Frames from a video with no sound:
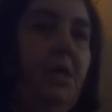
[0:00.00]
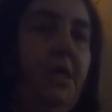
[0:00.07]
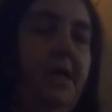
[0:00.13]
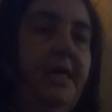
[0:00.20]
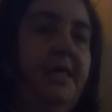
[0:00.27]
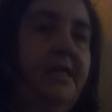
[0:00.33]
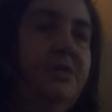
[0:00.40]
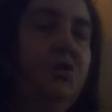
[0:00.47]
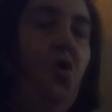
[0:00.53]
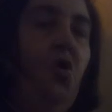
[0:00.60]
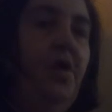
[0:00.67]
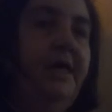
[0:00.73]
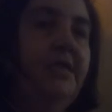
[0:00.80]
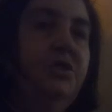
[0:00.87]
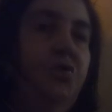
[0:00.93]
Okay,
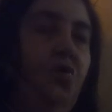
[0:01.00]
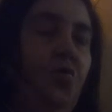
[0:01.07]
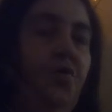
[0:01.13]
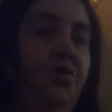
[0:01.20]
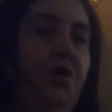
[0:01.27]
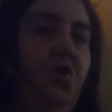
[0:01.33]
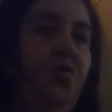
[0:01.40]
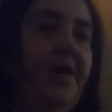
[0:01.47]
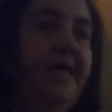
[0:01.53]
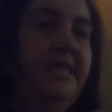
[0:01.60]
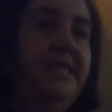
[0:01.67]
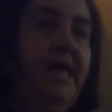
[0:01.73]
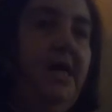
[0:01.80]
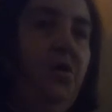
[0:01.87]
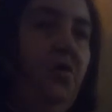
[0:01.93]
it's not on the
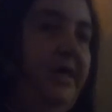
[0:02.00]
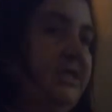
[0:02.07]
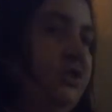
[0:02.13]
correct angle.